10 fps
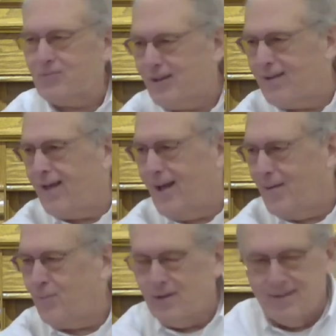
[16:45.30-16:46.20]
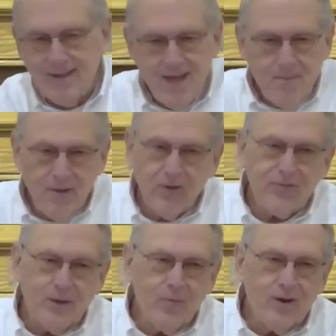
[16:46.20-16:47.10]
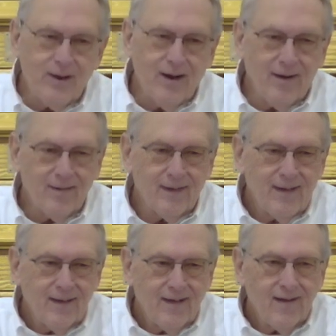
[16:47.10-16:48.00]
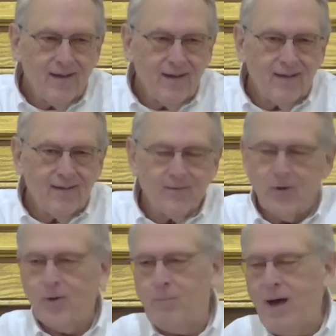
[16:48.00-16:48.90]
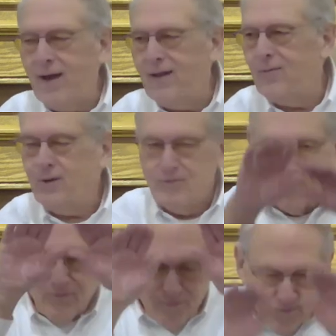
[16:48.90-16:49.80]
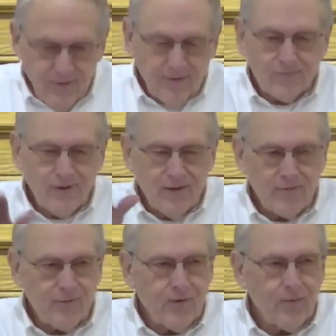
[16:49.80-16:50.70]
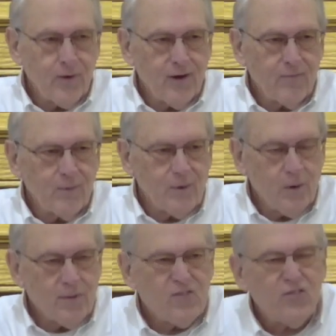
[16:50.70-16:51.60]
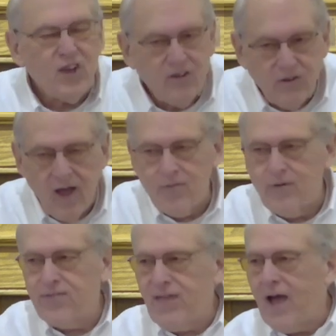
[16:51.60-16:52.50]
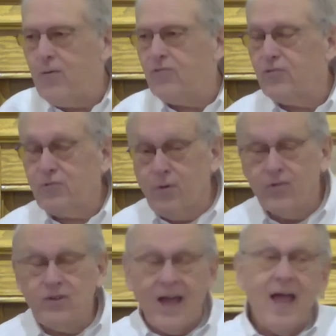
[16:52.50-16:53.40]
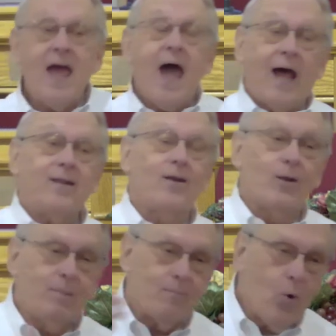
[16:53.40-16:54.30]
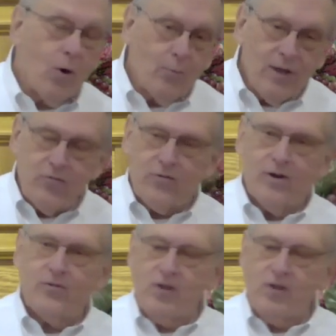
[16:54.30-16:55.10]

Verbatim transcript: climb, wouldn't it? It'd be a good thing we're in our uh, eternal body that we can just, you know, transfer wherever we're going. But 600,000 stories. Now, I did a little bit more research,